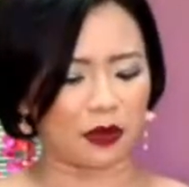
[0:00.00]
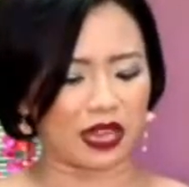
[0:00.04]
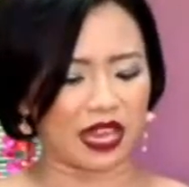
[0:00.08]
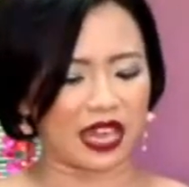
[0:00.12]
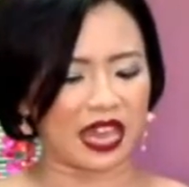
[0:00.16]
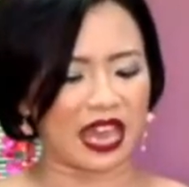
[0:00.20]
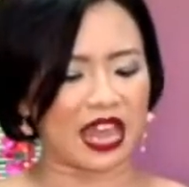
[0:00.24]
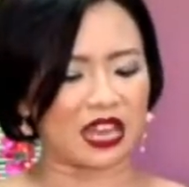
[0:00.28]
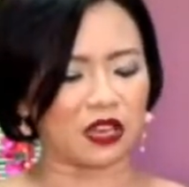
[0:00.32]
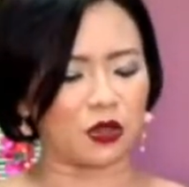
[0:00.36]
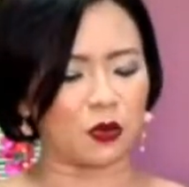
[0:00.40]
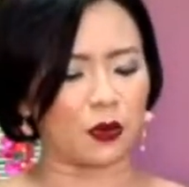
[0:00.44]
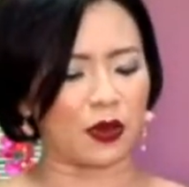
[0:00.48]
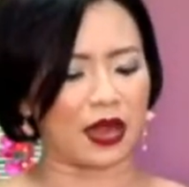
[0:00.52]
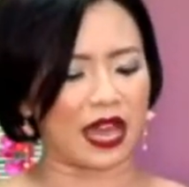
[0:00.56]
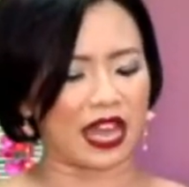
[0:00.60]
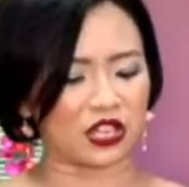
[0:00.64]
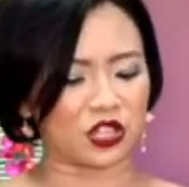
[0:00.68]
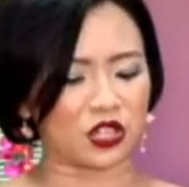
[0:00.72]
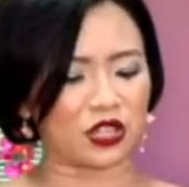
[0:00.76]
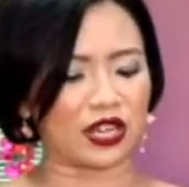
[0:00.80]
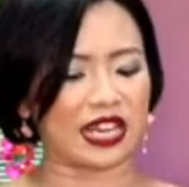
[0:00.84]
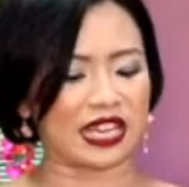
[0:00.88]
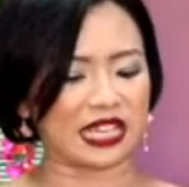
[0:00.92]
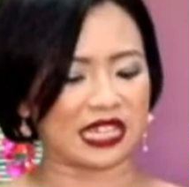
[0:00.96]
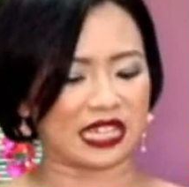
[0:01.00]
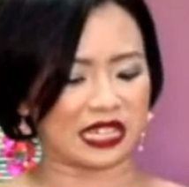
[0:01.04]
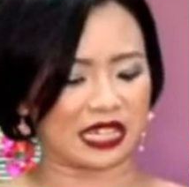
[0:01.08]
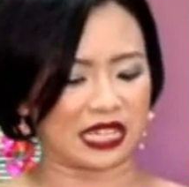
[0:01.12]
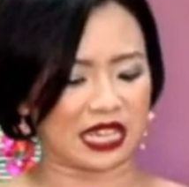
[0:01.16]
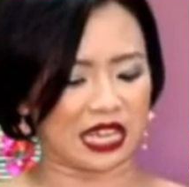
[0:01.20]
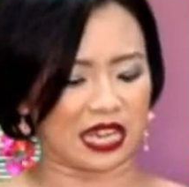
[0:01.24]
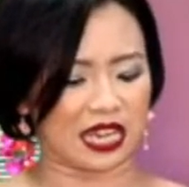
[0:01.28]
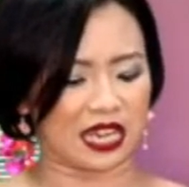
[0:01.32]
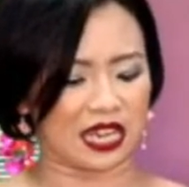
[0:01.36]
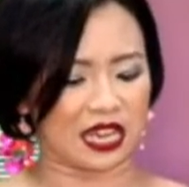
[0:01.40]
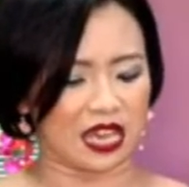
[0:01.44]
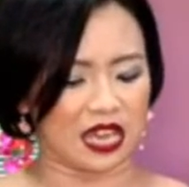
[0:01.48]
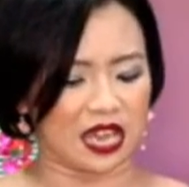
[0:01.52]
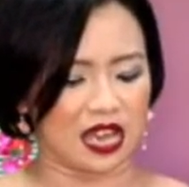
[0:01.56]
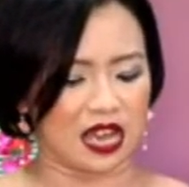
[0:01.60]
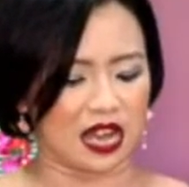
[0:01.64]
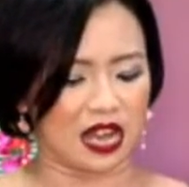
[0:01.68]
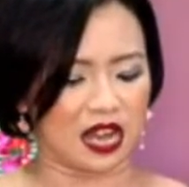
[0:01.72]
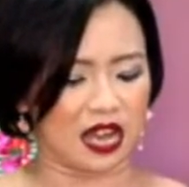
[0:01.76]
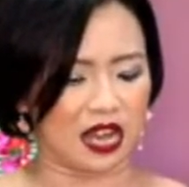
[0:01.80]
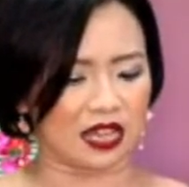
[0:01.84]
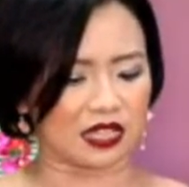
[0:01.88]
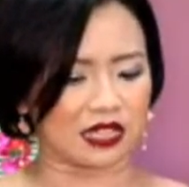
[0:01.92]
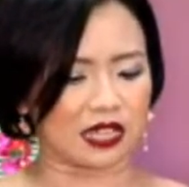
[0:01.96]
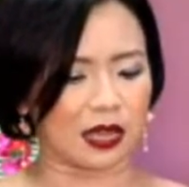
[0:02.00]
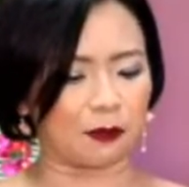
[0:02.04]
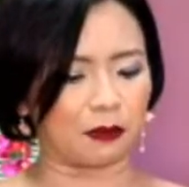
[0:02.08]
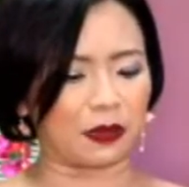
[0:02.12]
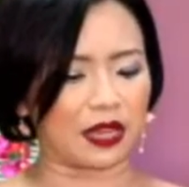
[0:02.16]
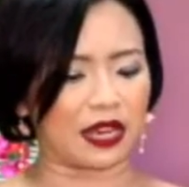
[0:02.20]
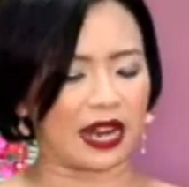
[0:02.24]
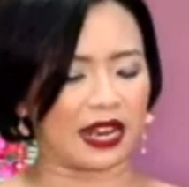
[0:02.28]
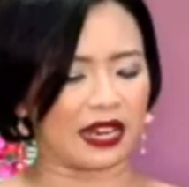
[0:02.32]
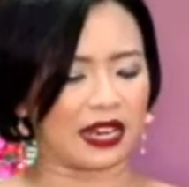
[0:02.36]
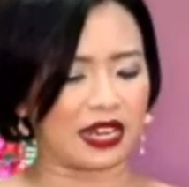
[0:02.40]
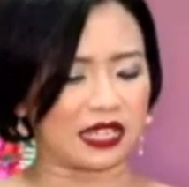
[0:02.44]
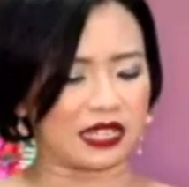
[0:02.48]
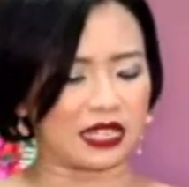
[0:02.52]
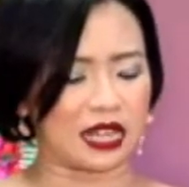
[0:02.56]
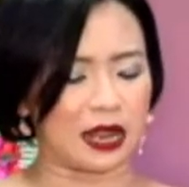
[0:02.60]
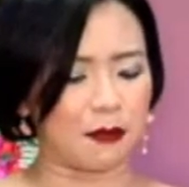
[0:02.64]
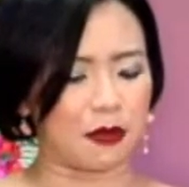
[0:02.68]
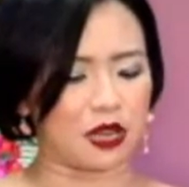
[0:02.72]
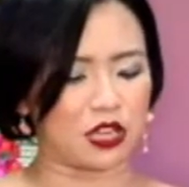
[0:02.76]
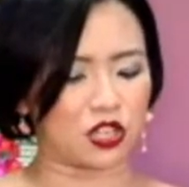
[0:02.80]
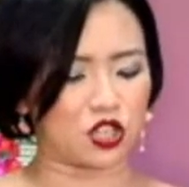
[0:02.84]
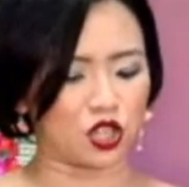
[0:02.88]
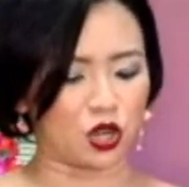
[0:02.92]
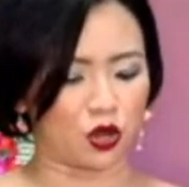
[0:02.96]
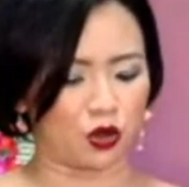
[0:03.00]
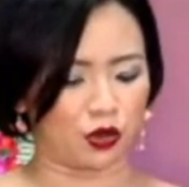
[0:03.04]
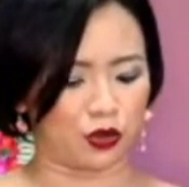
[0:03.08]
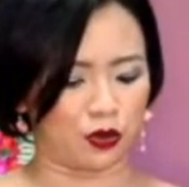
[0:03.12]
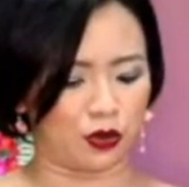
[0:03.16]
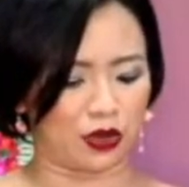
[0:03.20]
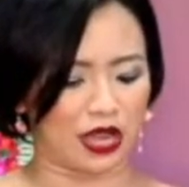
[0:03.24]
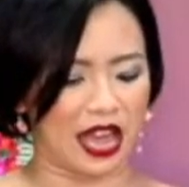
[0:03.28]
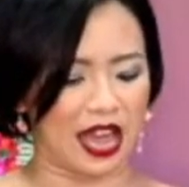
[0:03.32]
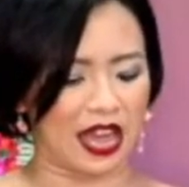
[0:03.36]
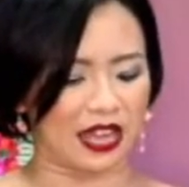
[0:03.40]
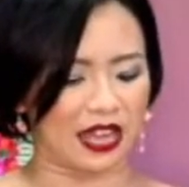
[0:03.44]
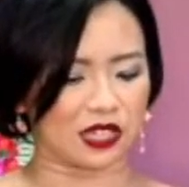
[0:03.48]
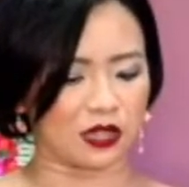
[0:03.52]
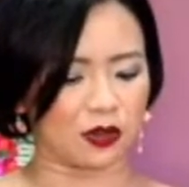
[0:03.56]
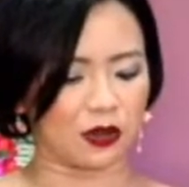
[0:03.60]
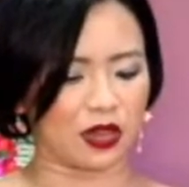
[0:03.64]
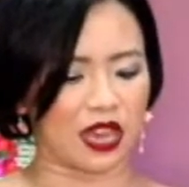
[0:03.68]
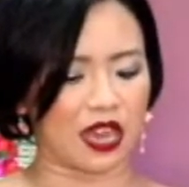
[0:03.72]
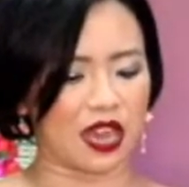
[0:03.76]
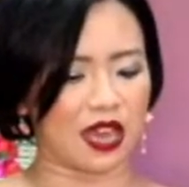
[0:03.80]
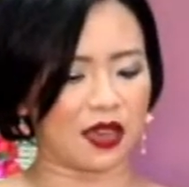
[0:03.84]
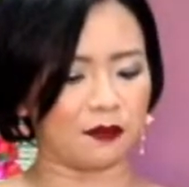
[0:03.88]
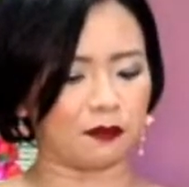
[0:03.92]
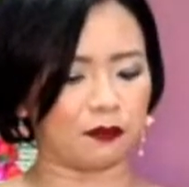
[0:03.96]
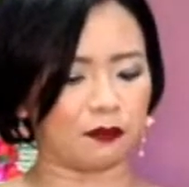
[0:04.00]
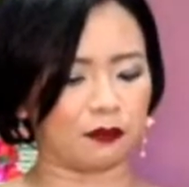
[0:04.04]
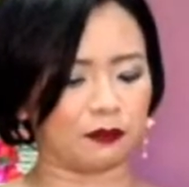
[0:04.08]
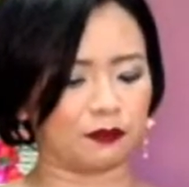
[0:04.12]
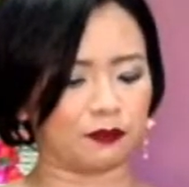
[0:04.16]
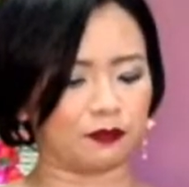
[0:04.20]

Okay, and you will actually see uh, something like this. Let me show you guys. Okay? It's on screen